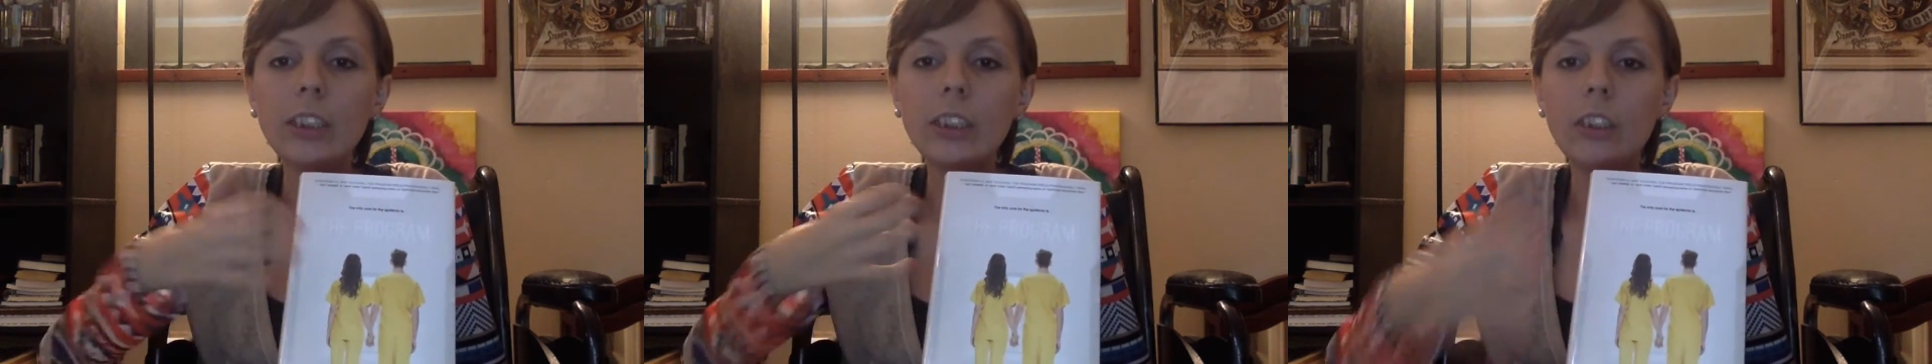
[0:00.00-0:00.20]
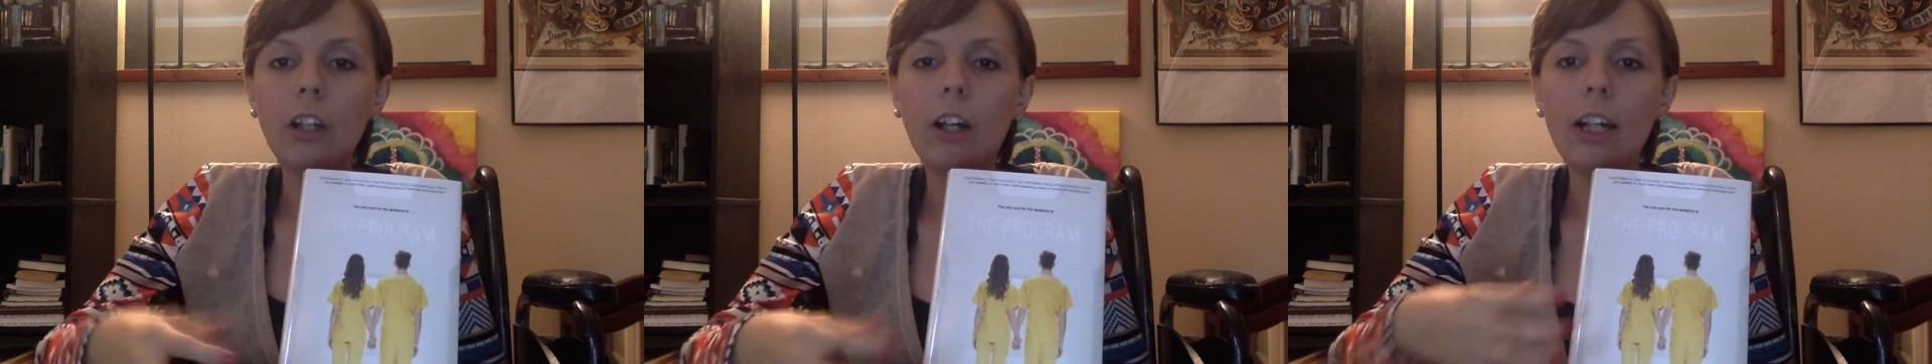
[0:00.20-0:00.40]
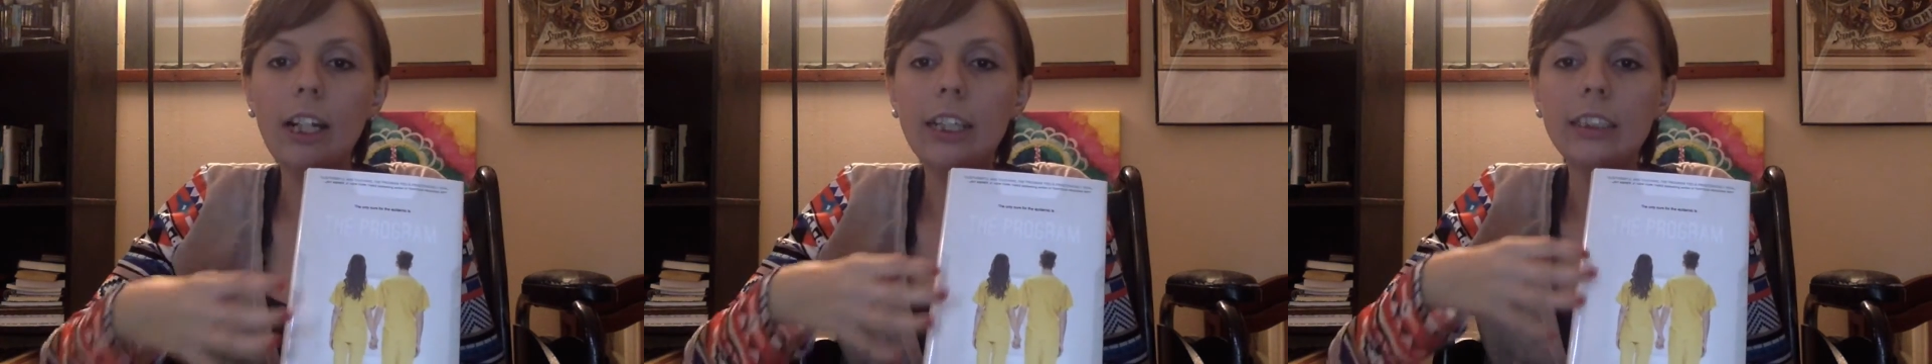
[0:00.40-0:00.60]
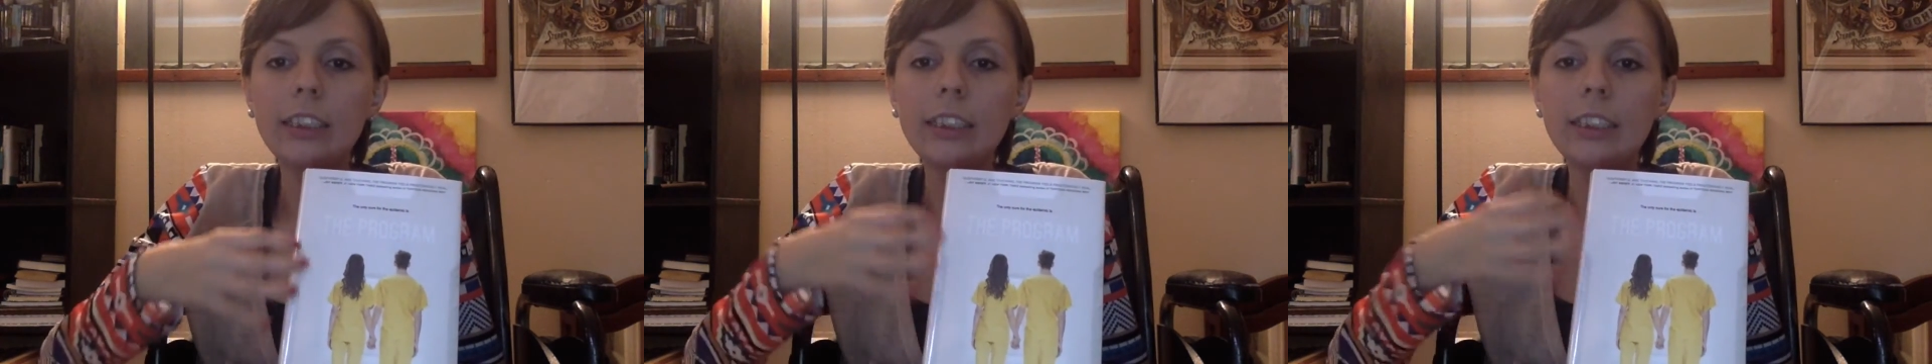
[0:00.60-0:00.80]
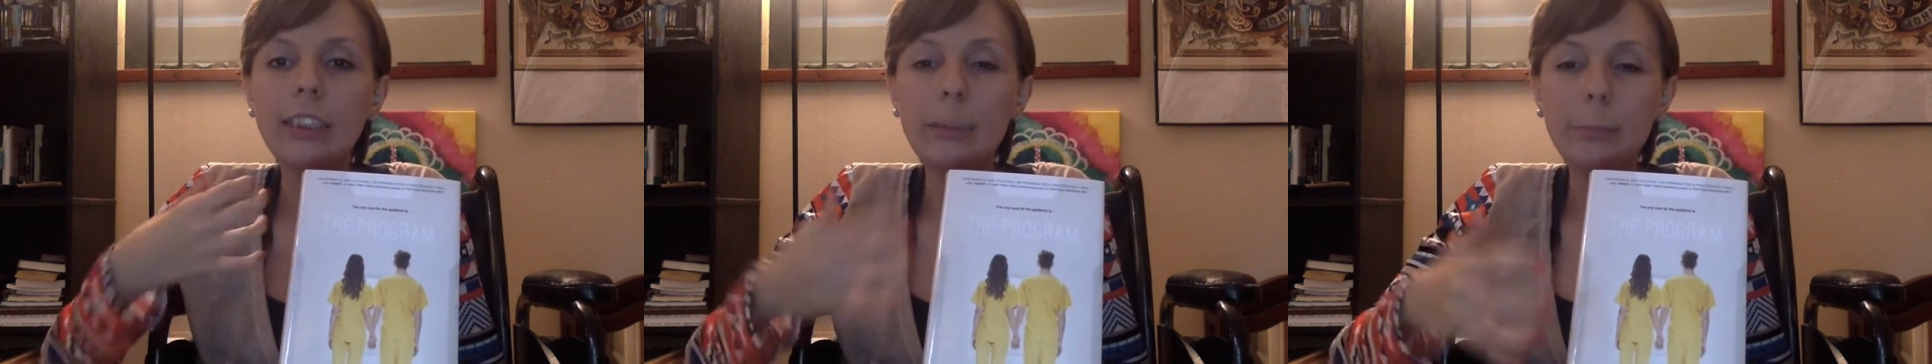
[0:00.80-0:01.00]
not
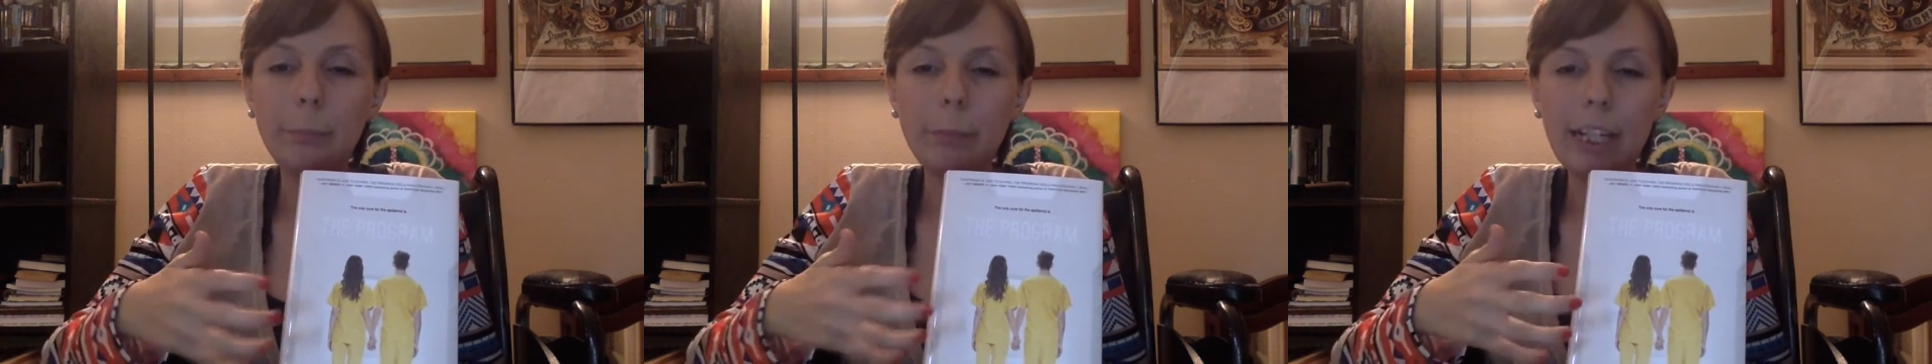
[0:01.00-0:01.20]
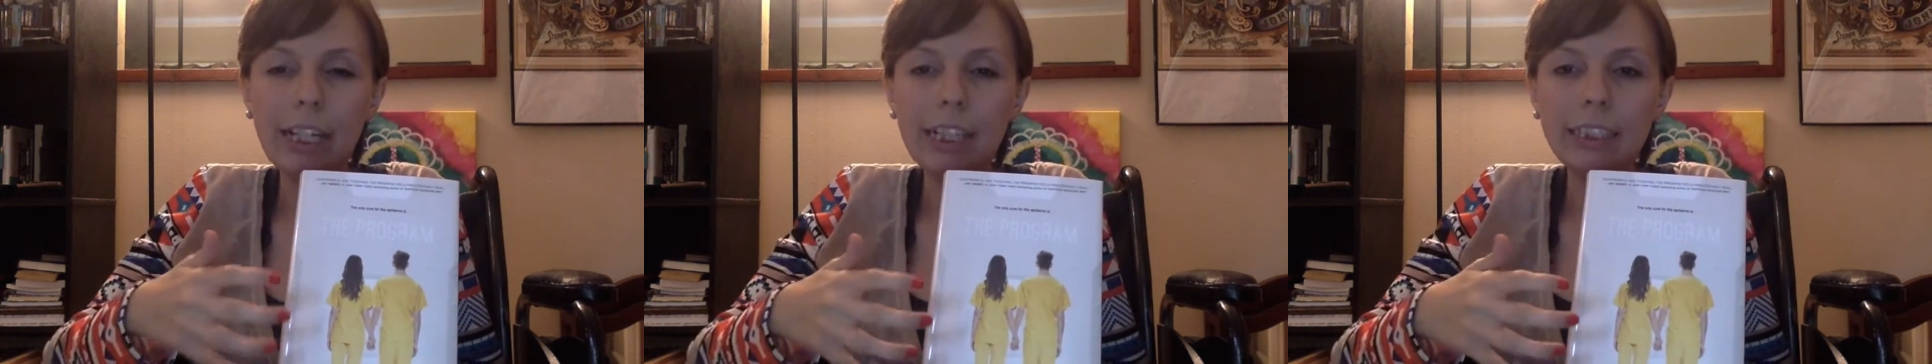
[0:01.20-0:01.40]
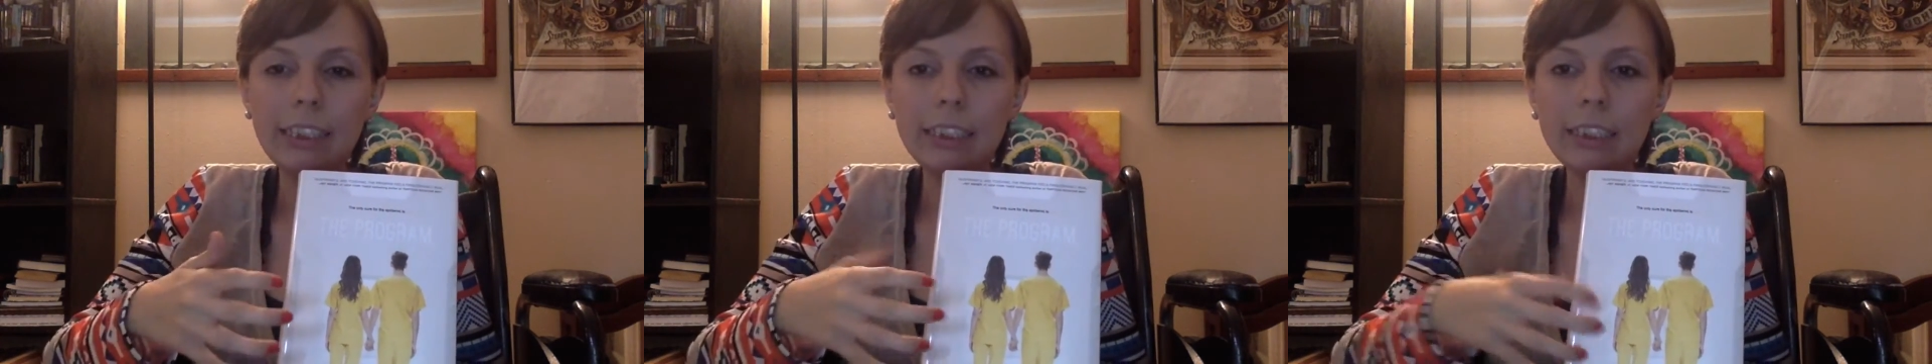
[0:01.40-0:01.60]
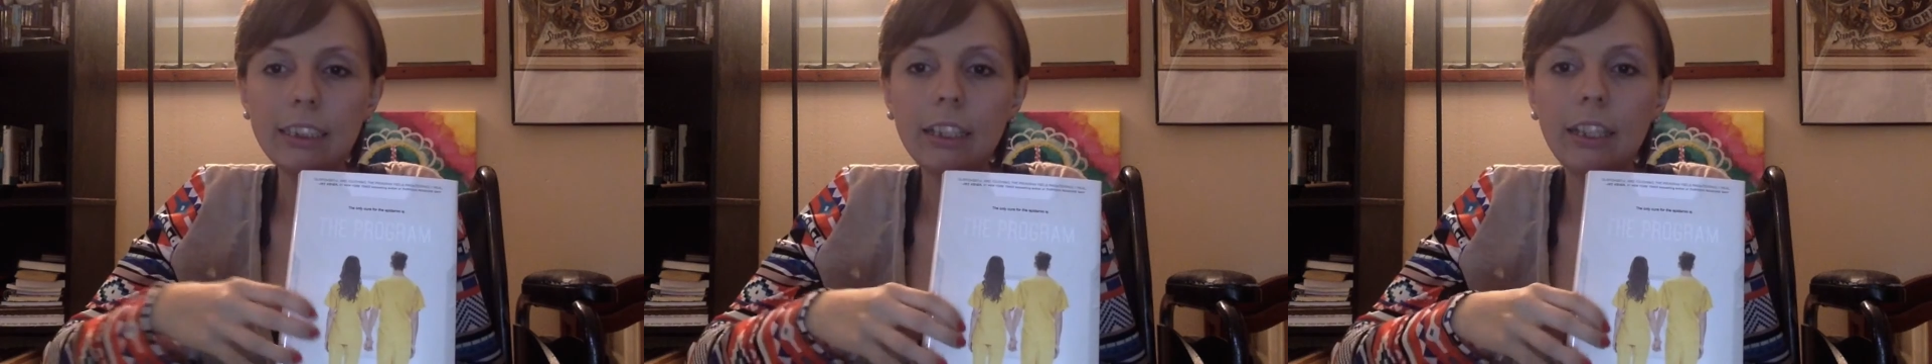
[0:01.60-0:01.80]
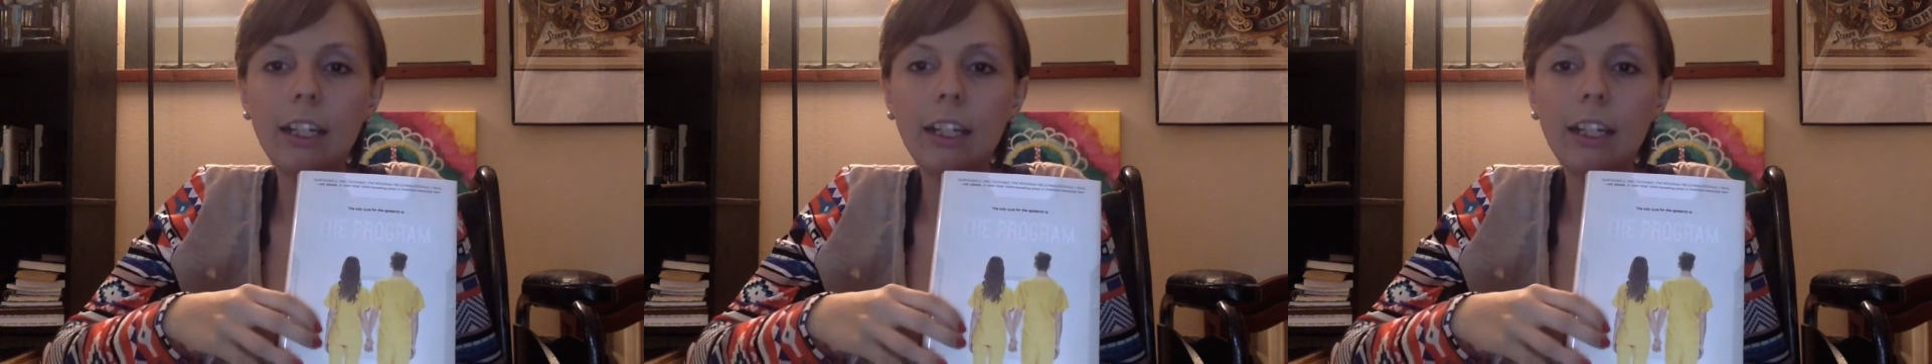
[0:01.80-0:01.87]
the best